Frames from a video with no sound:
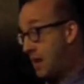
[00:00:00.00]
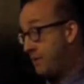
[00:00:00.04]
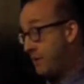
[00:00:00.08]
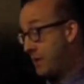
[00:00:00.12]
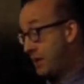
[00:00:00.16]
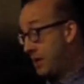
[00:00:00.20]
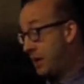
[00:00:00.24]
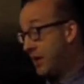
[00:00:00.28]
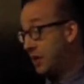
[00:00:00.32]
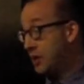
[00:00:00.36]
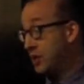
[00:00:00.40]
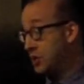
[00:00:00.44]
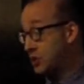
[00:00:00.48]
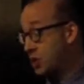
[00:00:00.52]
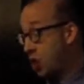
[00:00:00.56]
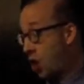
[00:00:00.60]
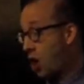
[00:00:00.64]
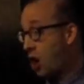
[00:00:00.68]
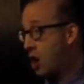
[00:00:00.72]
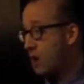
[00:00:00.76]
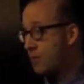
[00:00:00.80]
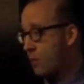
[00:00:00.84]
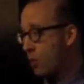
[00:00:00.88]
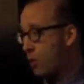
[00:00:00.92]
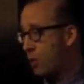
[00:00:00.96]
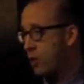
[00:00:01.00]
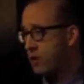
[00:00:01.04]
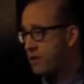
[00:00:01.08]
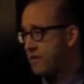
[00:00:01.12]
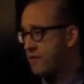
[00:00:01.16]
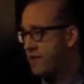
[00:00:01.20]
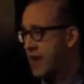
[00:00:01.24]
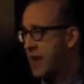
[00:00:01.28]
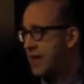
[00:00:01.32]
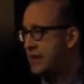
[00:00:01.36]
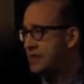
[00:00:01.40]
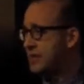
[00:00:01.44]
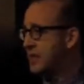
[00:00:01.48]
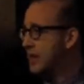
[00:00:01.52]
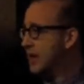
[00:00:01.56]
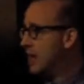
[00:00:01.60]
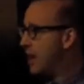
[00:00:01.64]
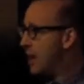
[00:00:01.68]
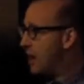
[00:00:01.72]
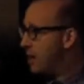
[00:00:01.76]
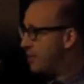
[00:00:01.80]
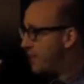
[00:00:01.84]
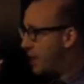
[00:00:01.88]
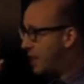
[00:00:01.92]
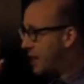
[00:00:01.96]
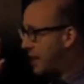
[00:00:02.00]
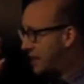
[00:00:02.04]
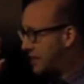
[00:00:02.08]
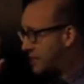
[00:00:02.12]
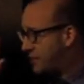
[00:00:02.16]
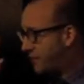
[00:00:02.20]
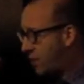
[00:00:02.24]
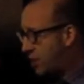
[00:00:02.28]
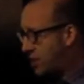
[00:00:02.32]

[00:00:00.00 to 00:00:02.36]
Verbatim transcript: And the English are more advanced. But